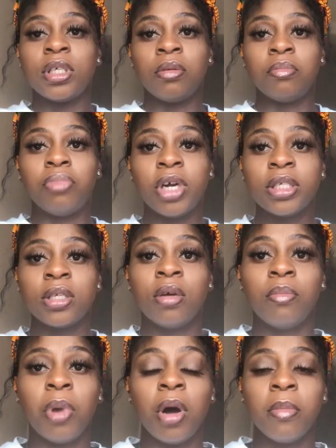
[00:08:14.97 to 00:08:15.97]
breast,
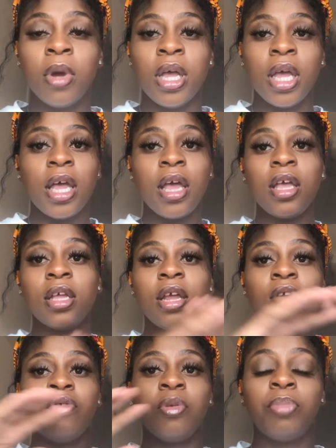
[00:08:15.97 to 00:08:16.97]
bum, in
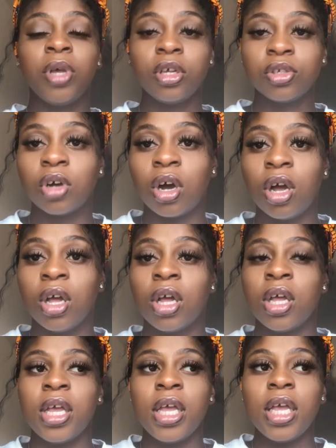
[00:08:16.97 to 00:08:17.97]
every picture,
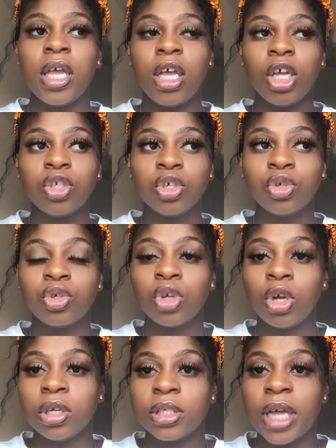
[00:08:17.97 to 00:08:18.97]
it just
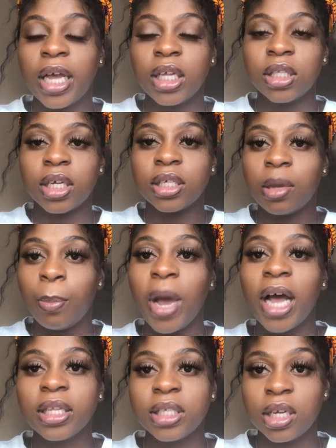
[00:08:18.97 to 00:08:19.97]
shows that there's a
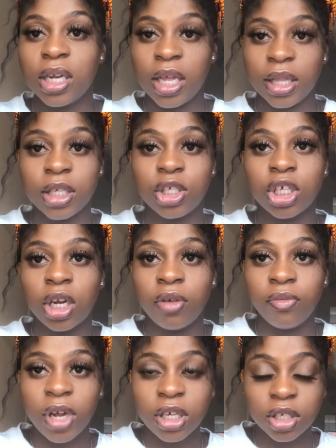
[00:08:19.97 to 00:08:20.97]
pattern in this
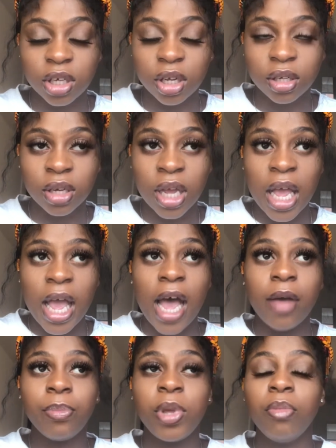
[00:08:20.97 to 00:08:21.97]
generation
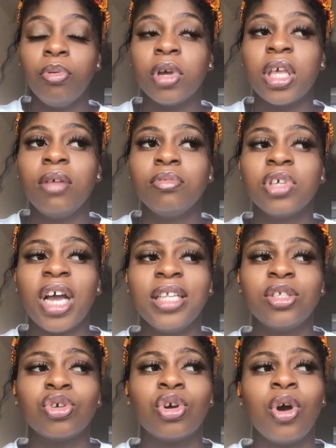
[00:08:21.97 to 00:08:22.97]
and people keep
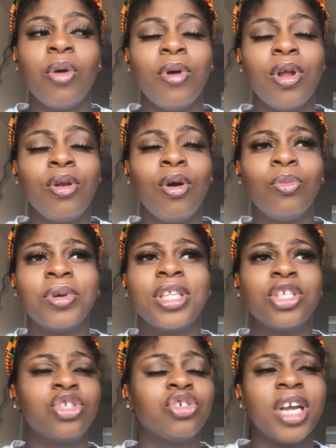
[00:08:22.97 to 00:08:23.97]
trying to go along with
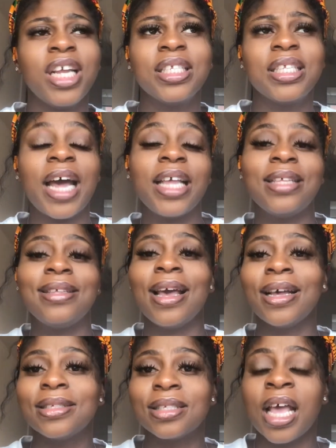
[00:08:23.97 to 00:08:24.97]
this trend that
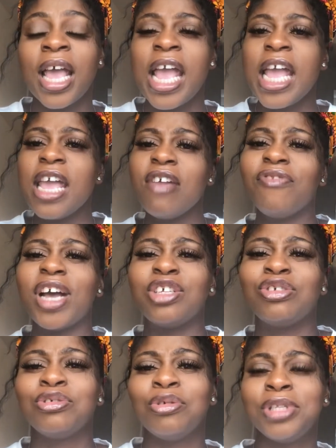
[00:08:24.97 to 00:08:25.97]
yes, if I
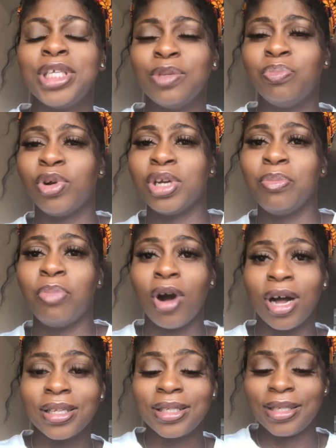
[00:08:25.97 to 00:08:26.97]
show these body
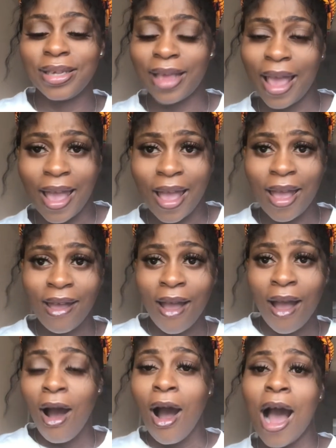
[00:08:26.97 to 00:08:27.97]
parts, yeah,
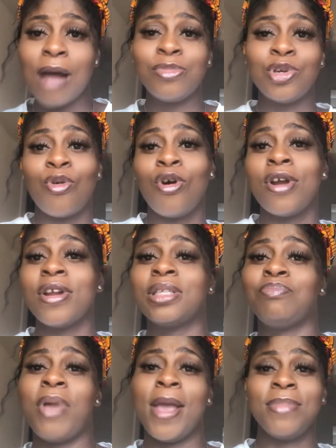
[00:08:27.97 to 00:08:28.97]
I'm the
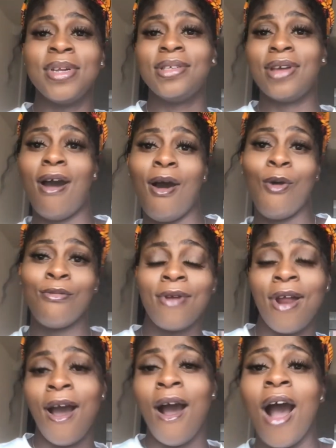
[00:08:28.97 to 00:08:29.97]
hottest babe in
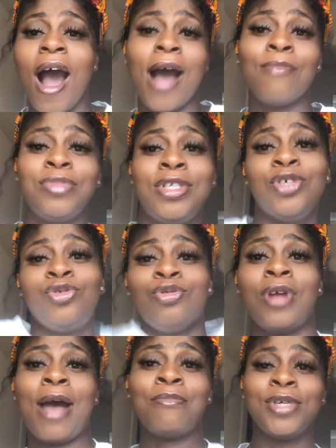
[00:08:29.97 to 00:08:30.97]
town. I'm
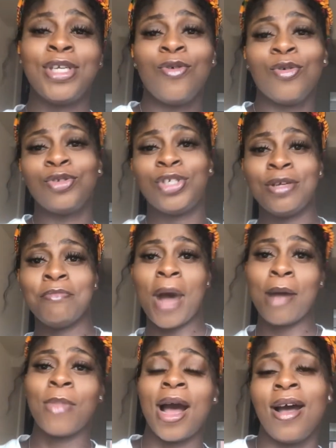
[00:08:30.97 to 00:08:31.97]
the OG
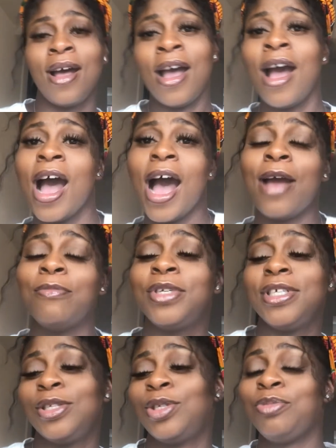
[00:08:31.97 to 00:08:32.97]
mama. I'm
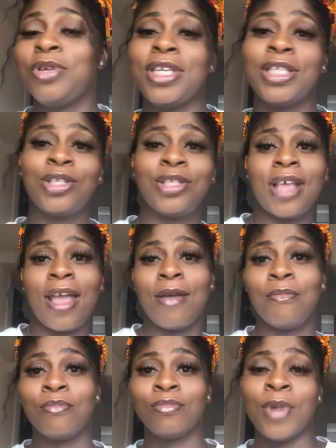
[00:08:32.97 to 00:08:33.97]
the sweetest
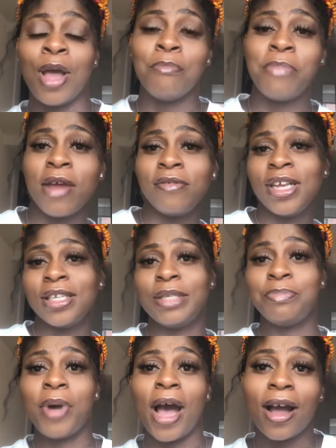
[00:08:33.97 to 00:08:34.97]
berry in
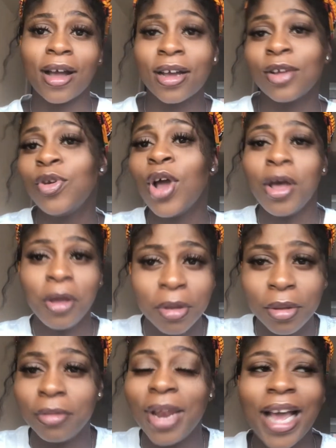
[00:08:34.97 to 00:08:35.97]
the pack. No,
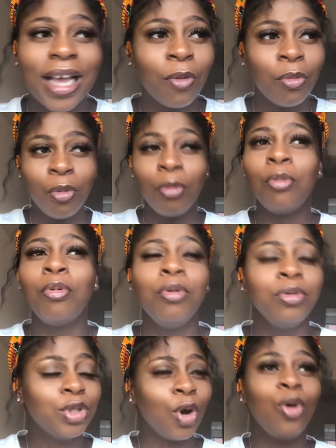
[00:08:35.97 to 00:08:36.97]
like,
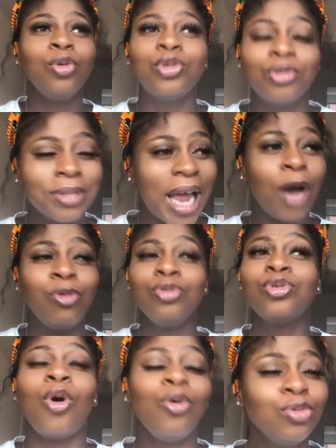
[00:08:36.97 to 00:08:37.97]
who told you that? Who
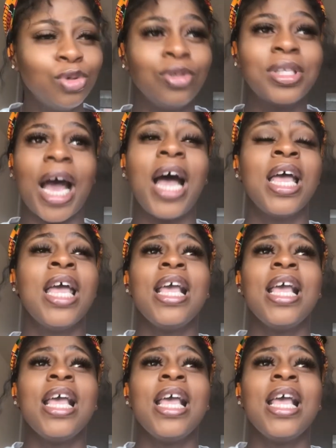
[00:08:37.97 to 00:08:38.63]
told you that?